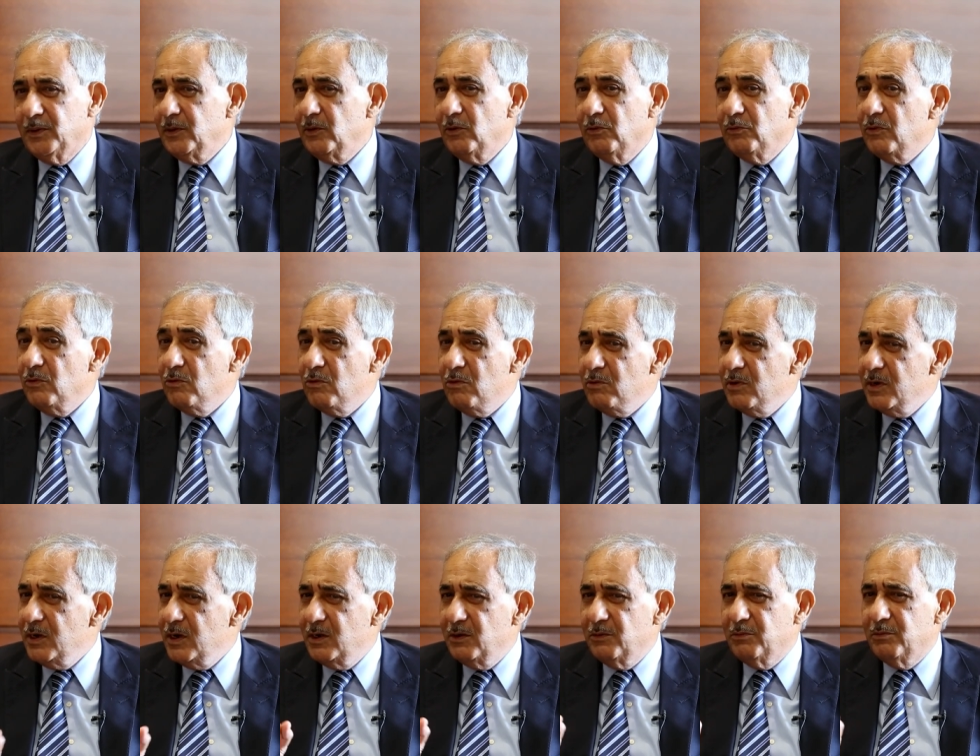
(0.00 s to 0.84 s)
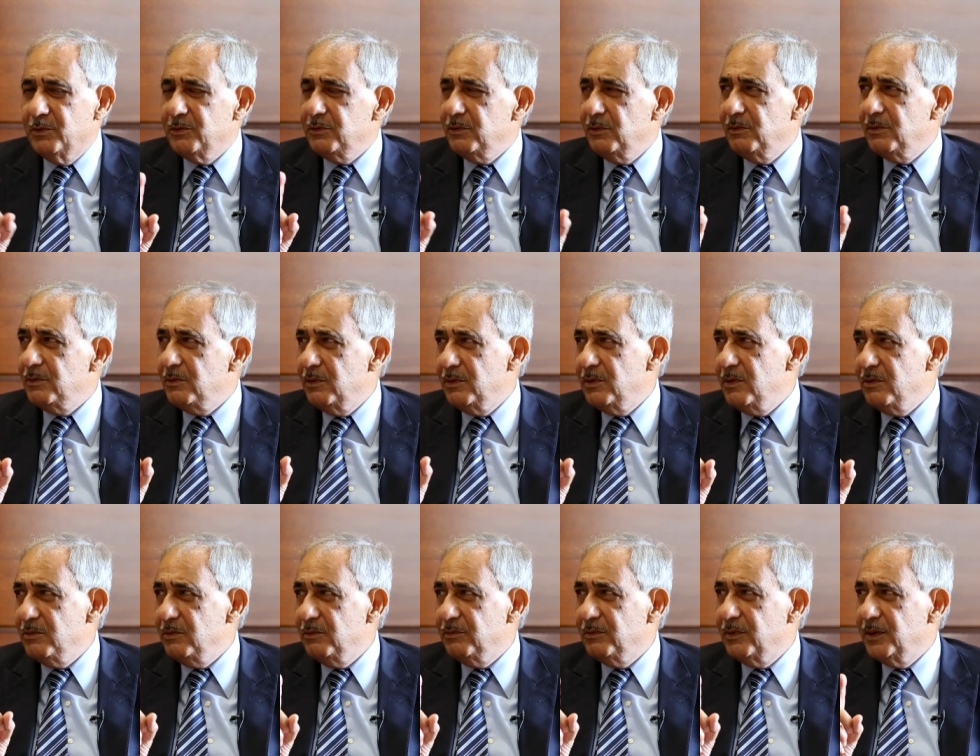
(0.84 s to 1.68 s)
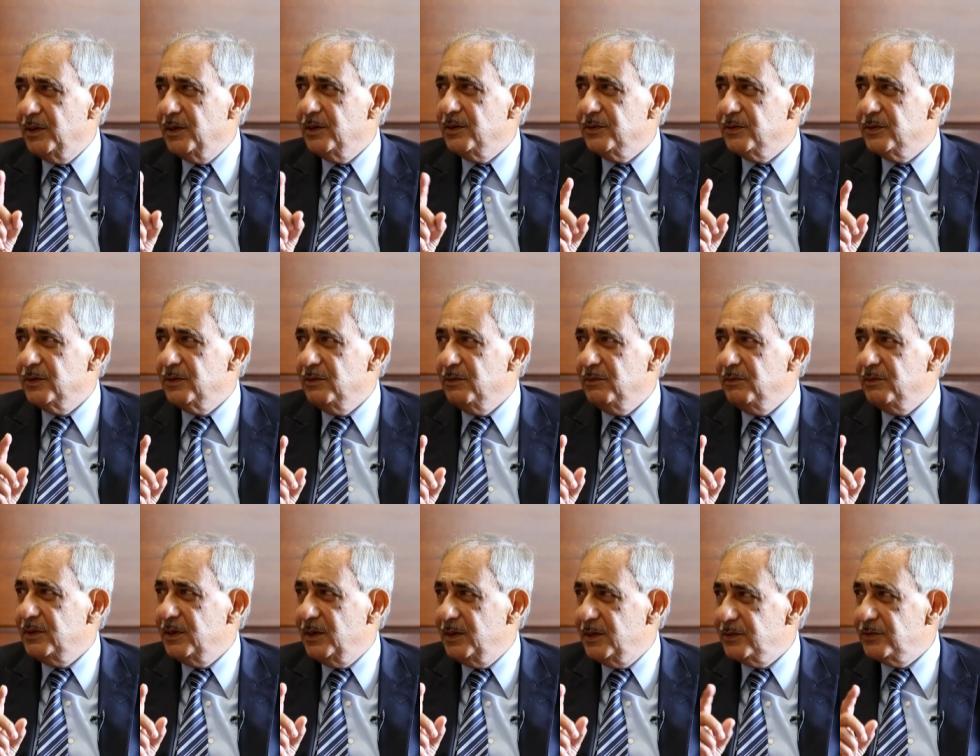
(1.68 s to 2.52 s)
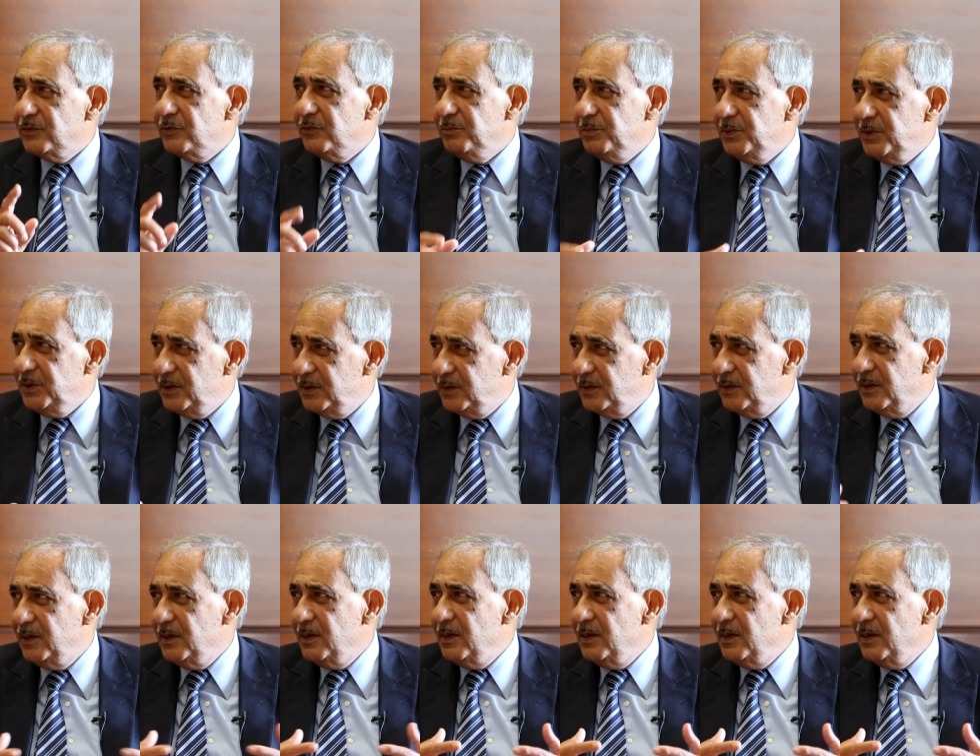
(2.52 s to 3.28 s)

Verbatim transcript: You know, no individual could do things. It, it has to be a,